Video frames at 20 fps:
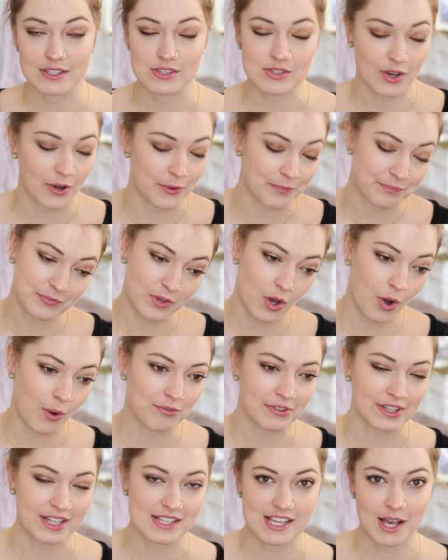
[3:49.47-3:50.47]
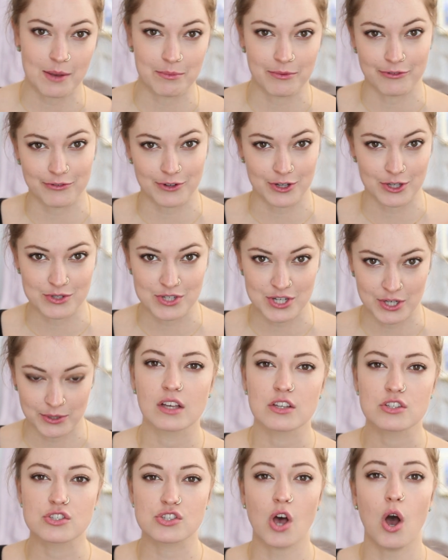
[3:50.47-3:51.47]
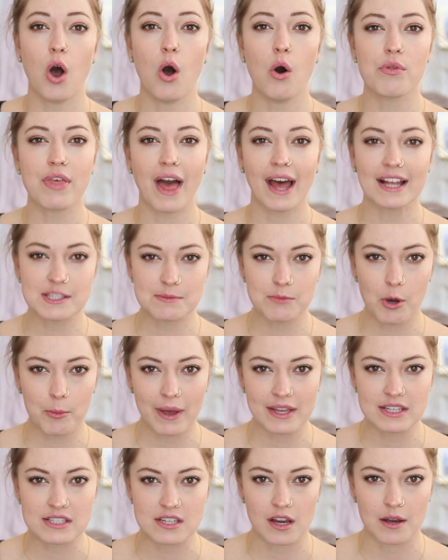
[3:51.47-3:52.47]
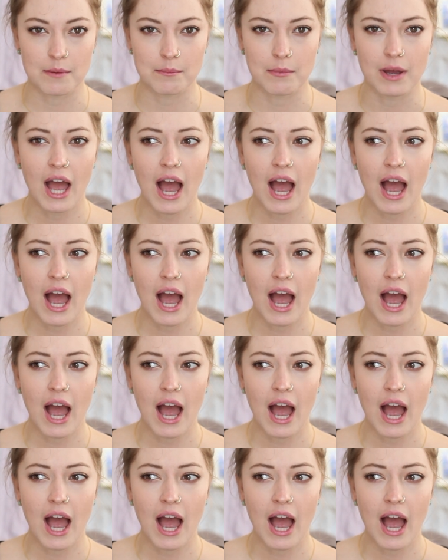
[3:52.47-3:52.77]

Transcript: So hopefully it's helpful for you too. So that's momentum.